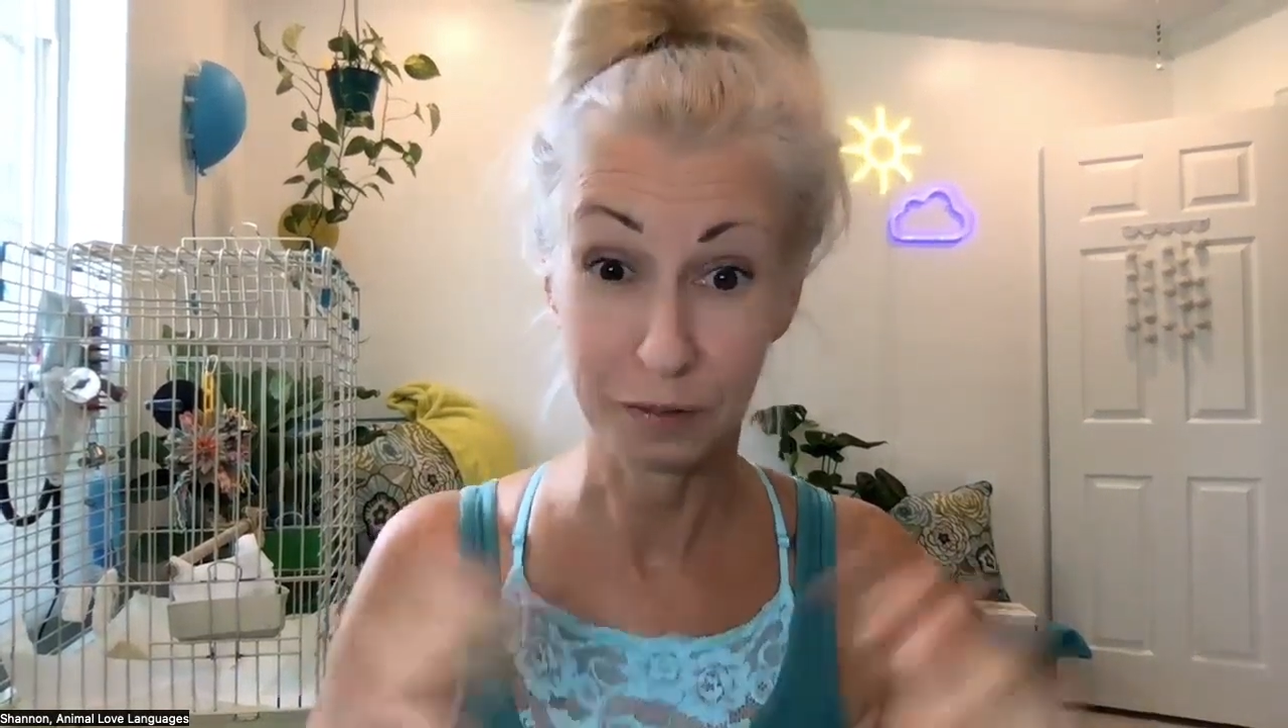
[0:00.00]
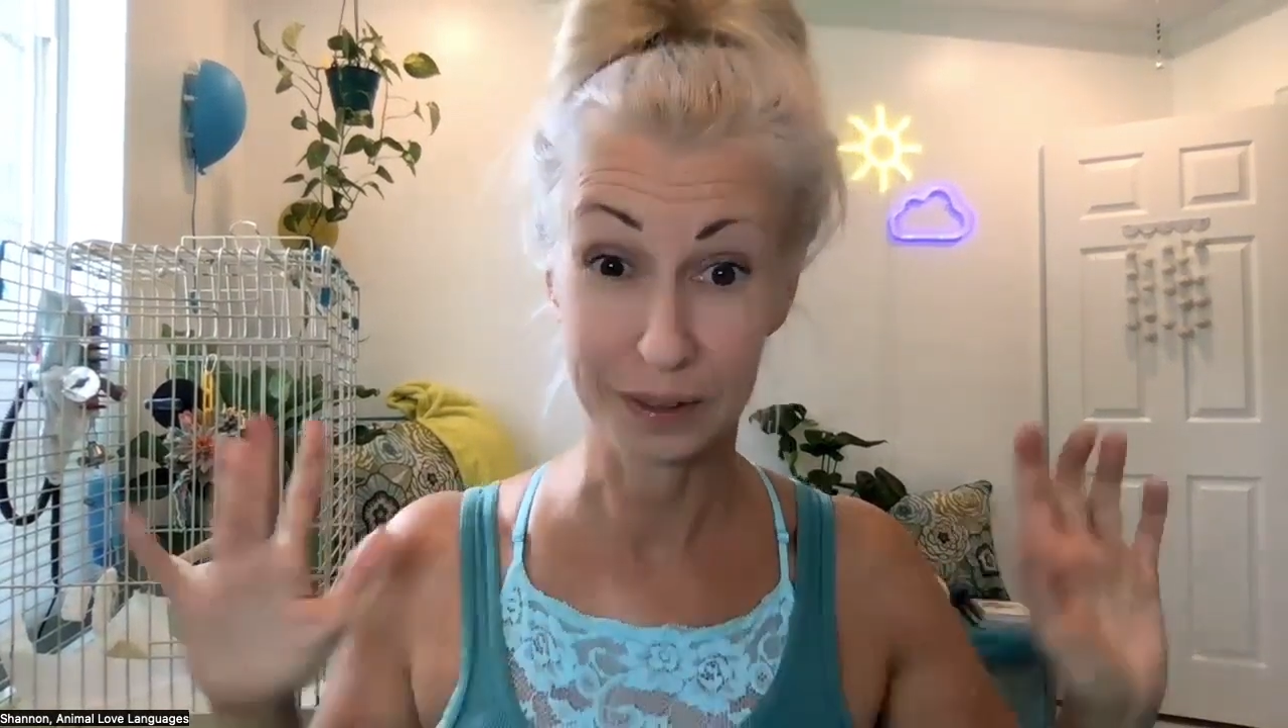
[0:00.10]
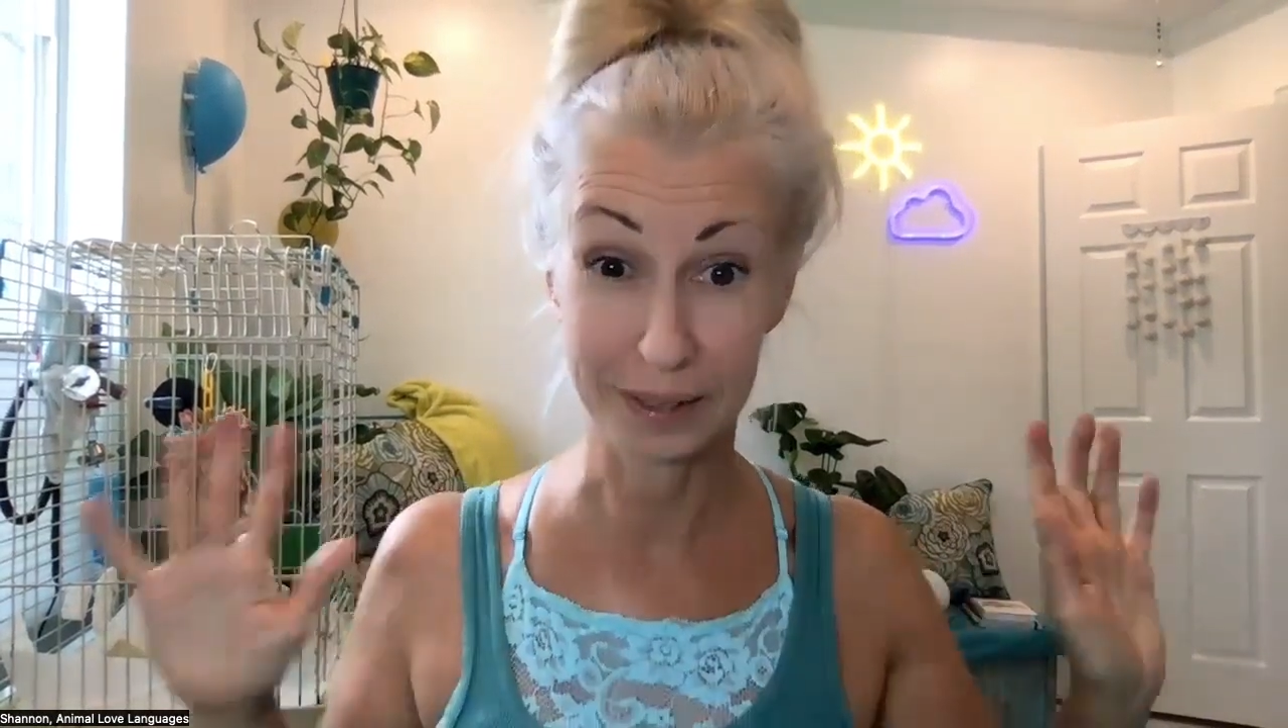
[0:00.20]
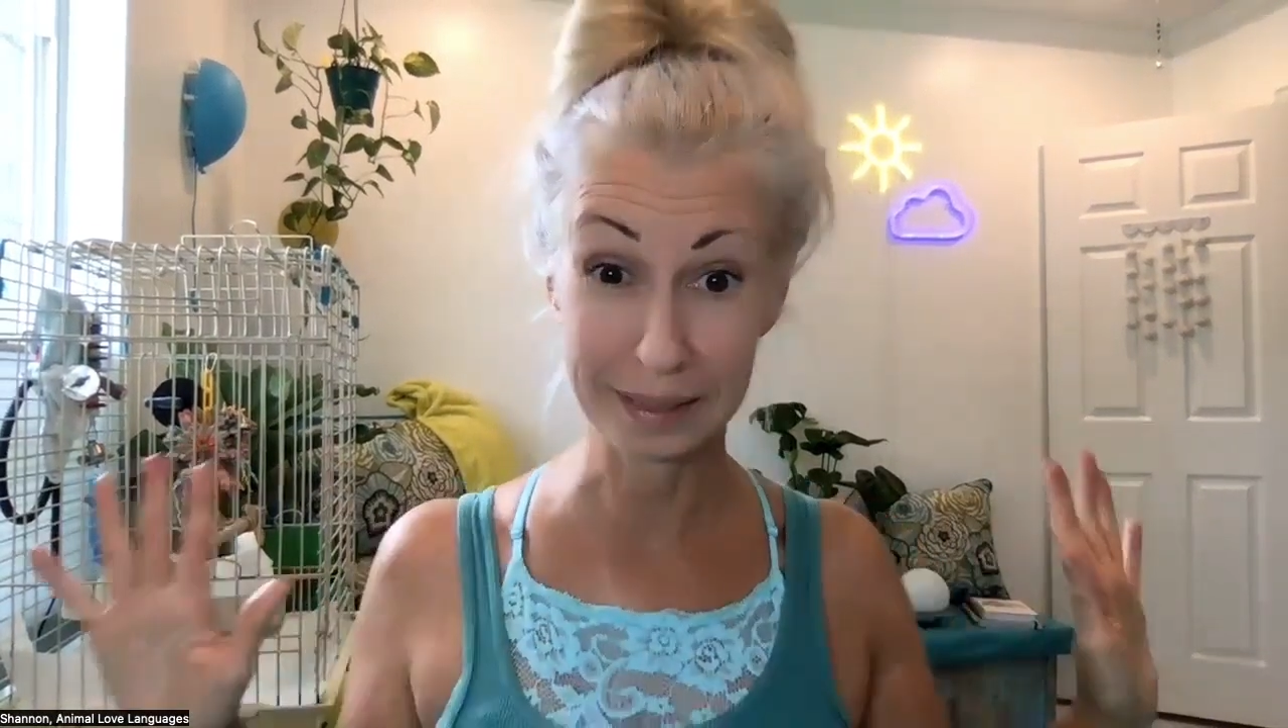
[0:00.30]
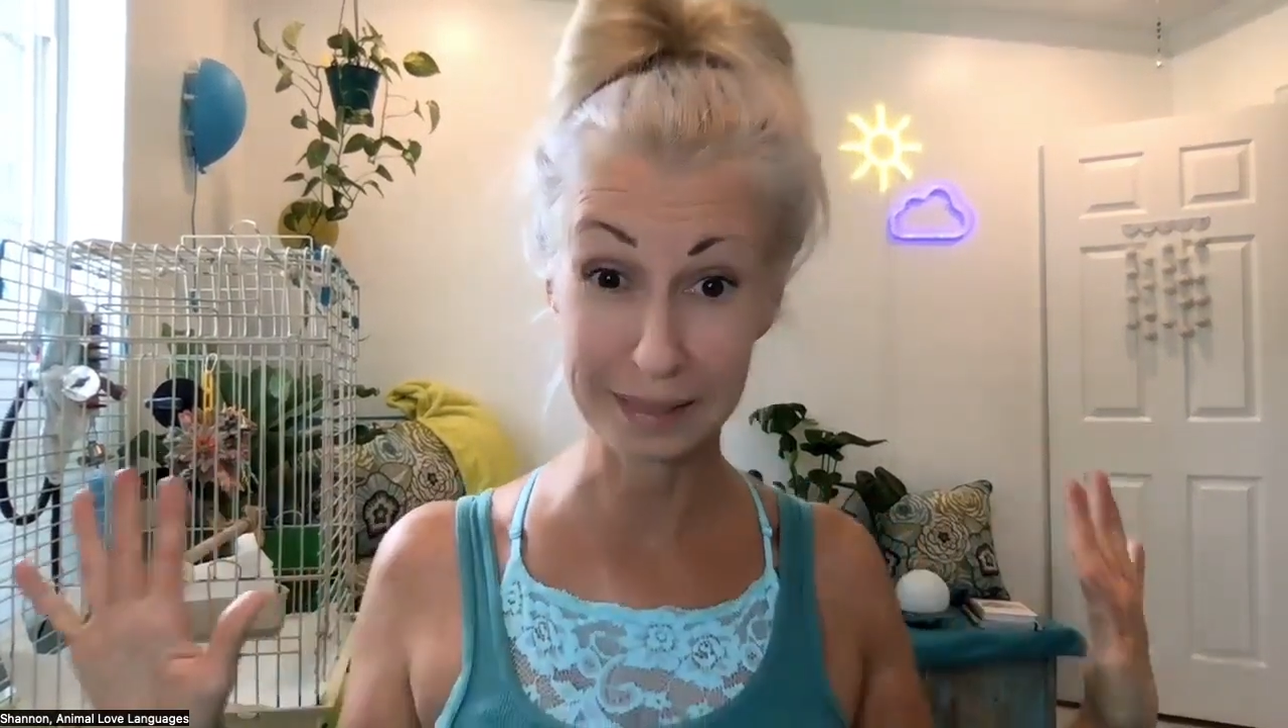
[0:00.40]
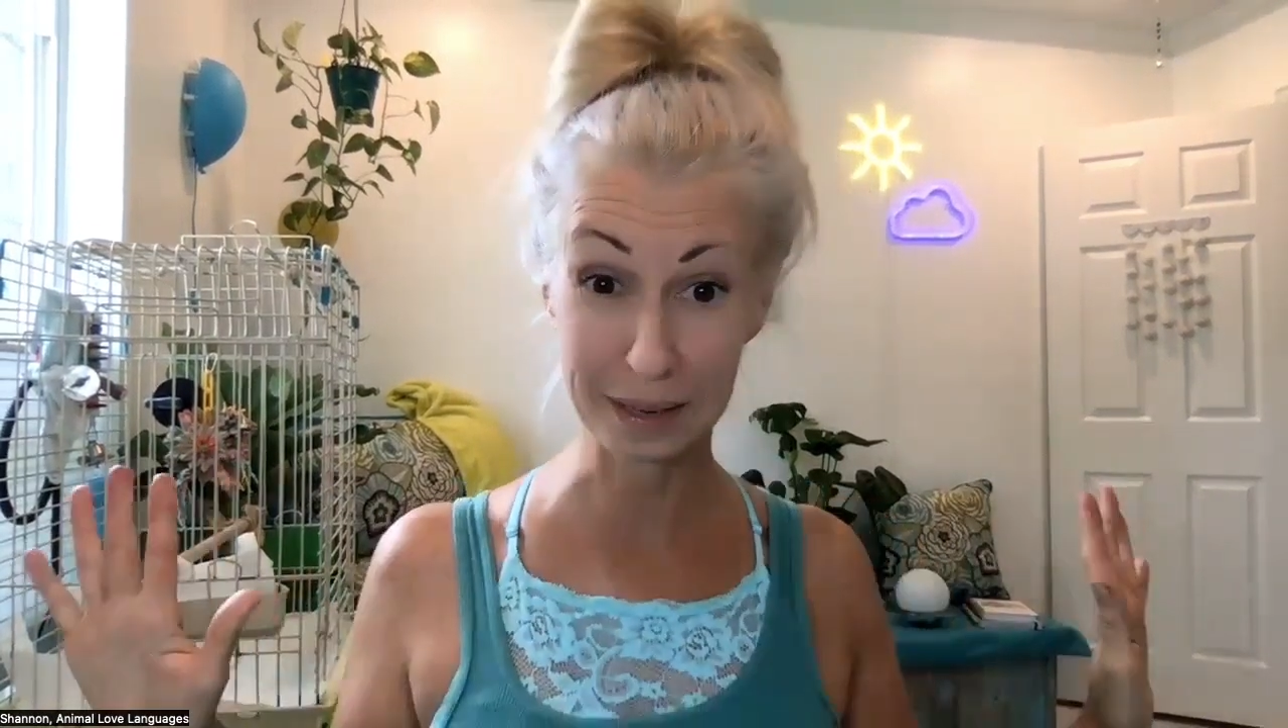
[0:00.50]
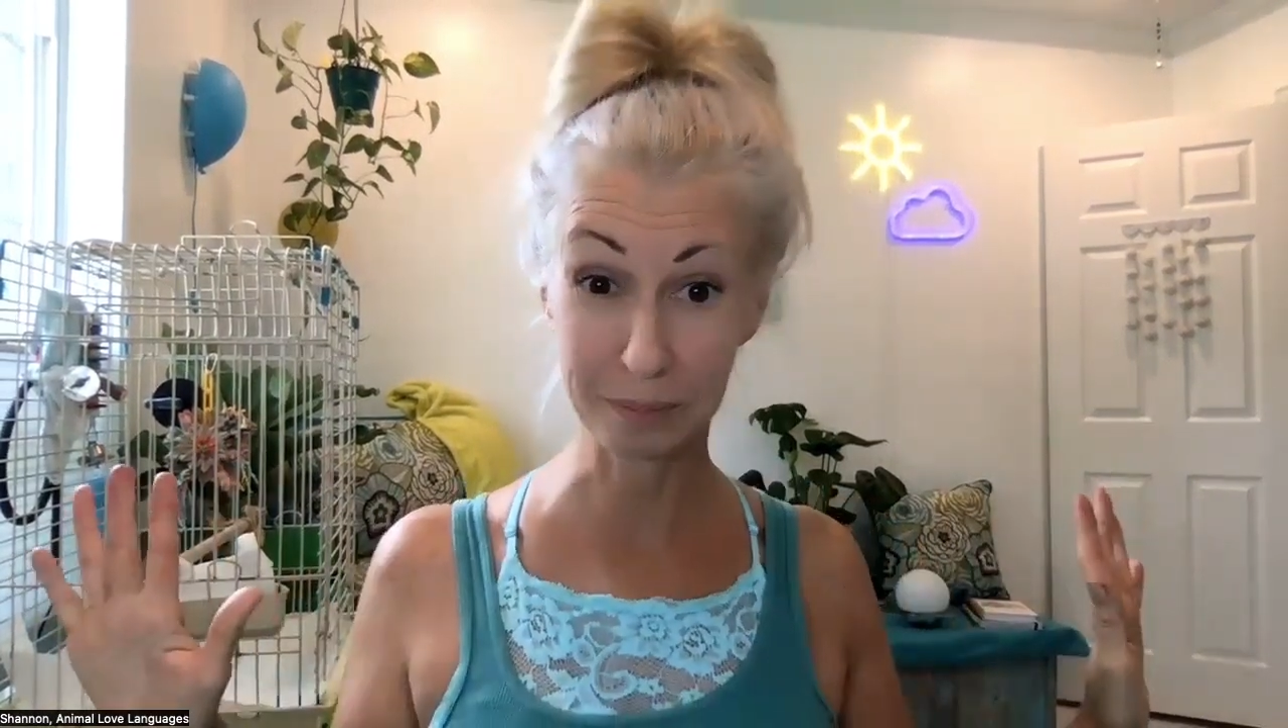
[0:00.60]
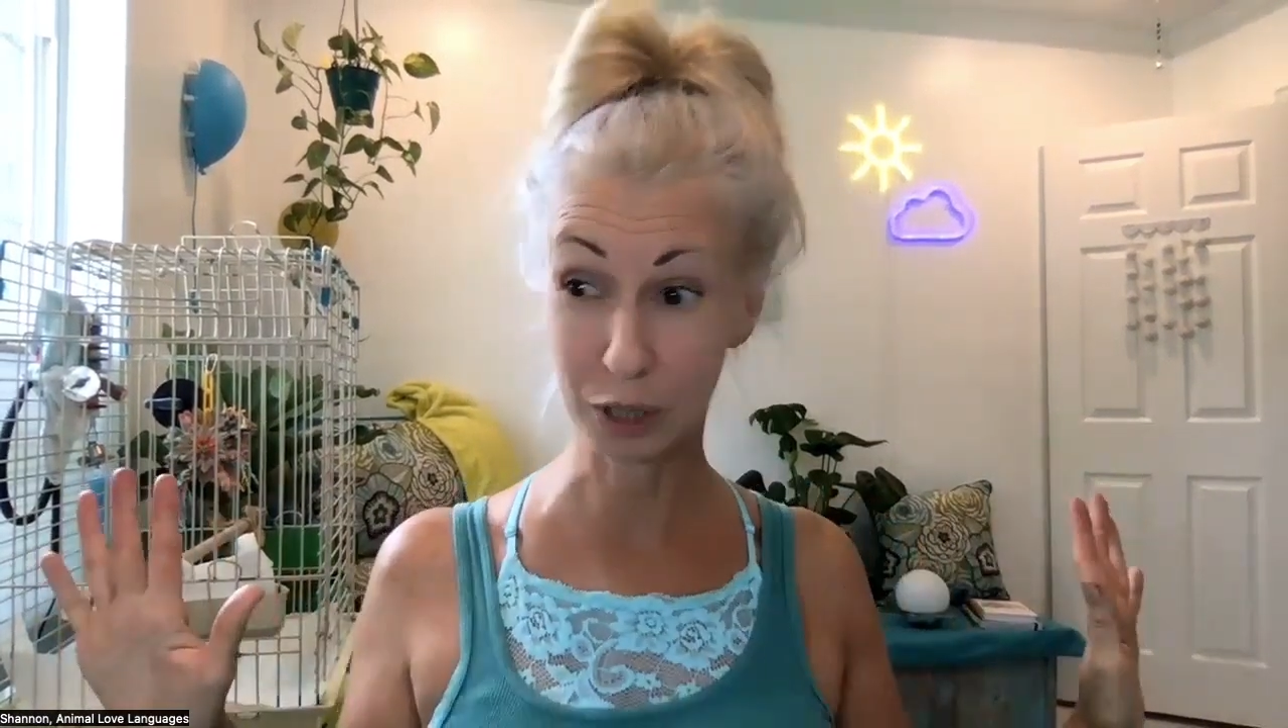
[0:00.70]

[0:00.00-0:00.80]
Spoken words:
and let them